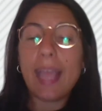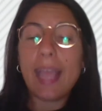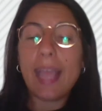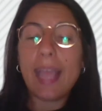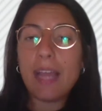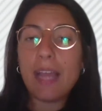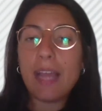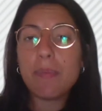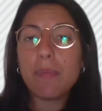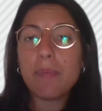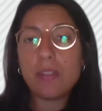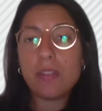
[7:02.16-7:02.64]

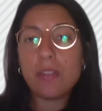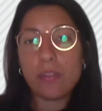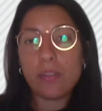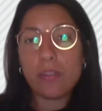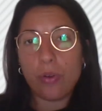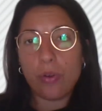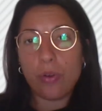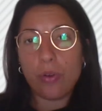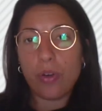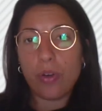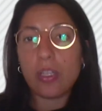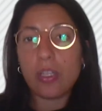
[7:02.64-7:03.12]
can be
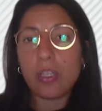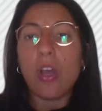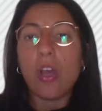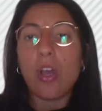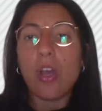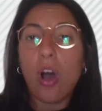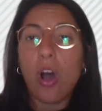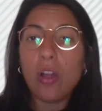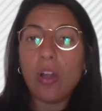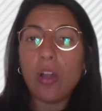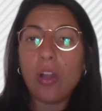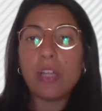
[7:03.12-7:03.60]
stored
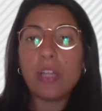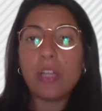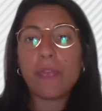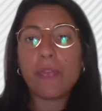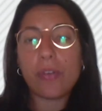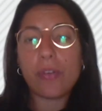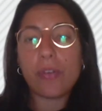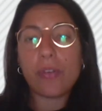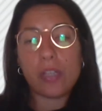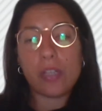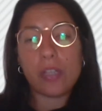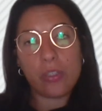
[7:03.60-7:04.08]
only
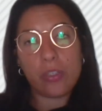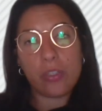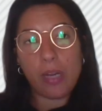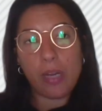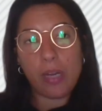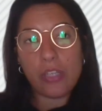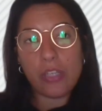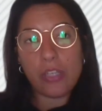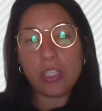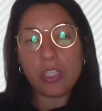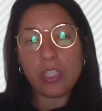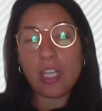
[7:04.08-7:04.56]
for the
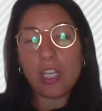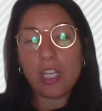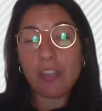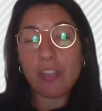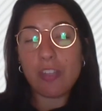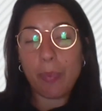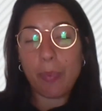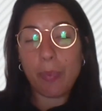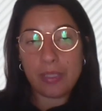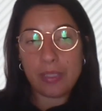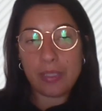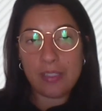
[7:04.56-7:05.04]
duration of
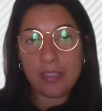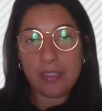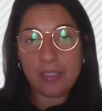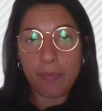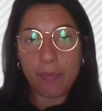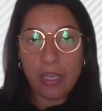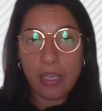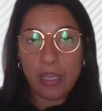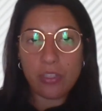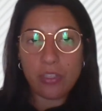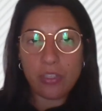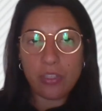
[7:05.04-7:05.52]
the
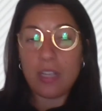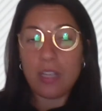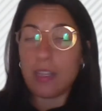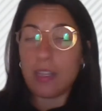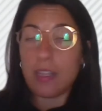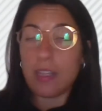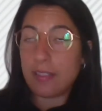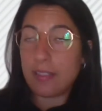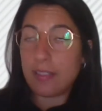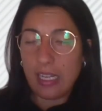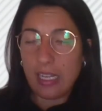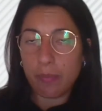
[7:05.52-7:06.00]
participation
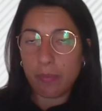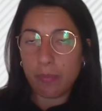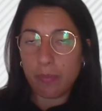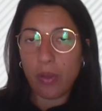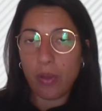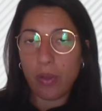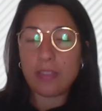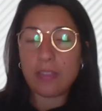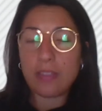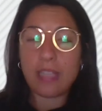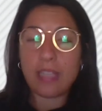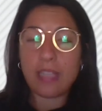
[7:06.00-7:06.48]
in the
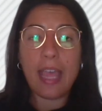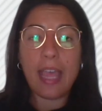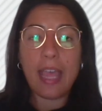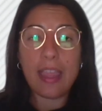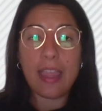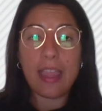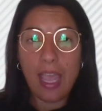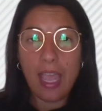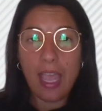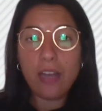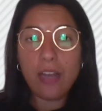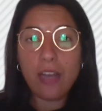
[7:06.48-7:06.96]
sandbox
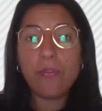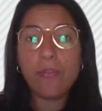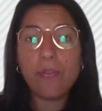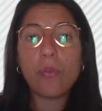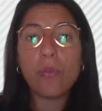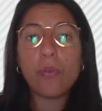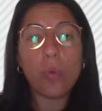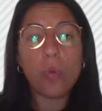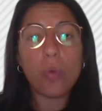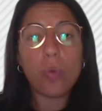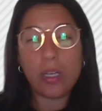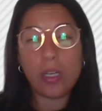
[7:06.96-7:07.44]
and then
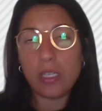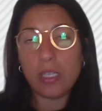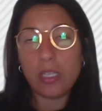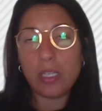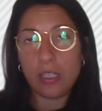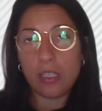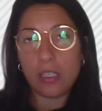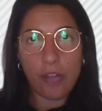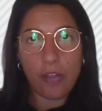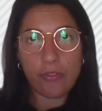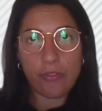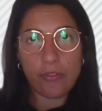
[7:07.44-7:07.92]
for 1
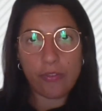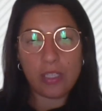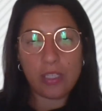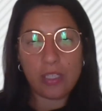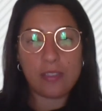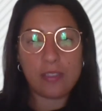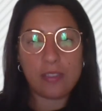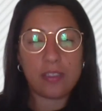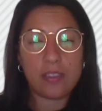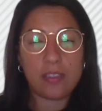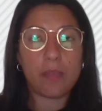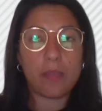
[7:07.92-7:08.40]
year after
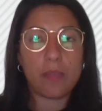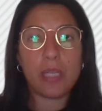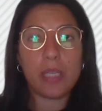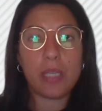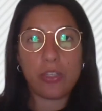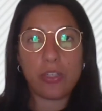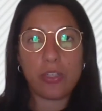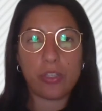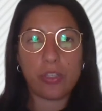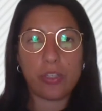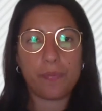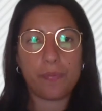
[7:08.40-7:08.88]
its
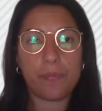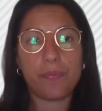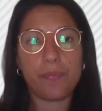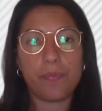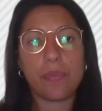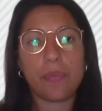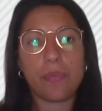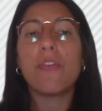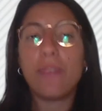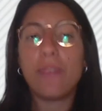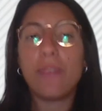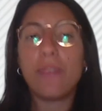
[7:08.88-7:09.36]
termination.
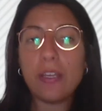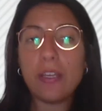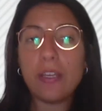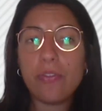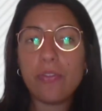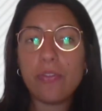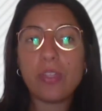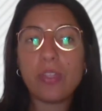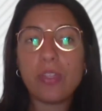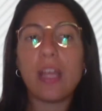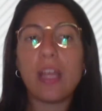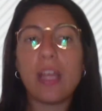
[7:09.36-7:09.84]

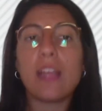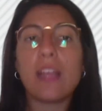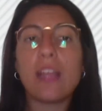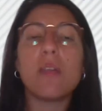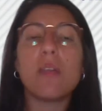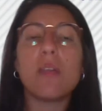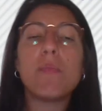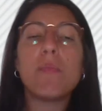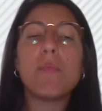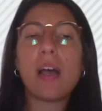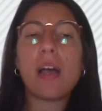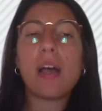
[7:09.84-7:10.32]
Fifth,
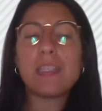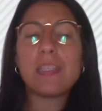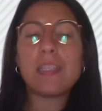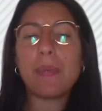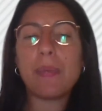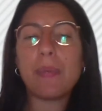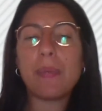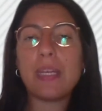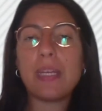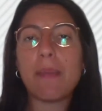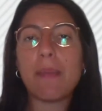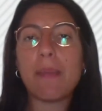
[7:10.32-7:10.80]
there
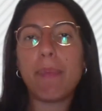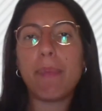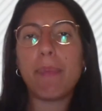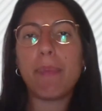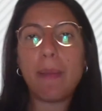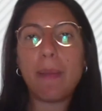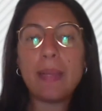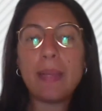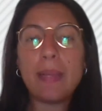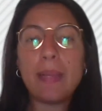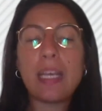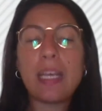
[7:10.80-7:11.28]
must be a
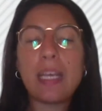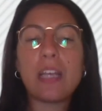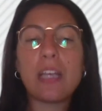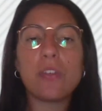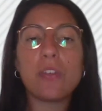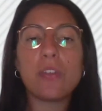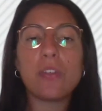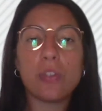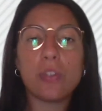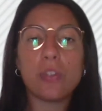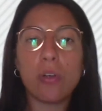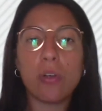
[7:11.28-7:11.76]
public
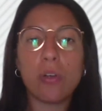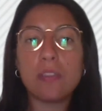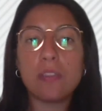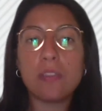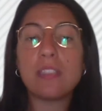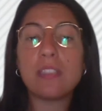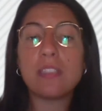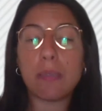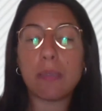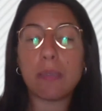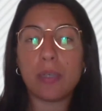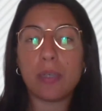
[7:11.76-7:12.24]
short
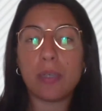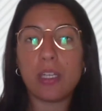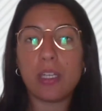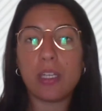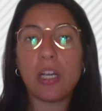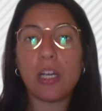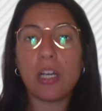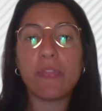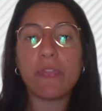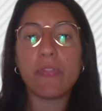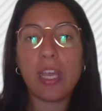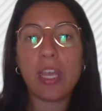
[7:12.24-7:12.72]

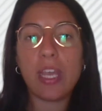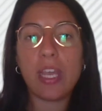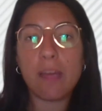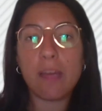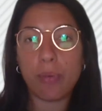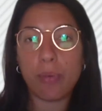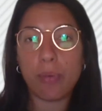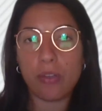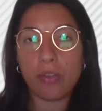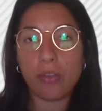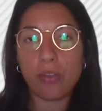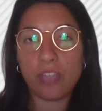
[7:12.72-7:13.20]
summary of the AI
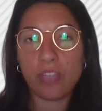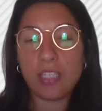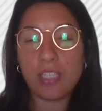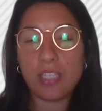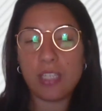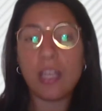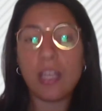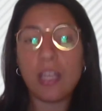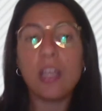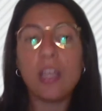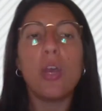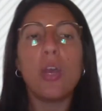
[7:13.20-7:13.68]

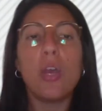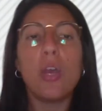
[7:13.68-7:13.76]
project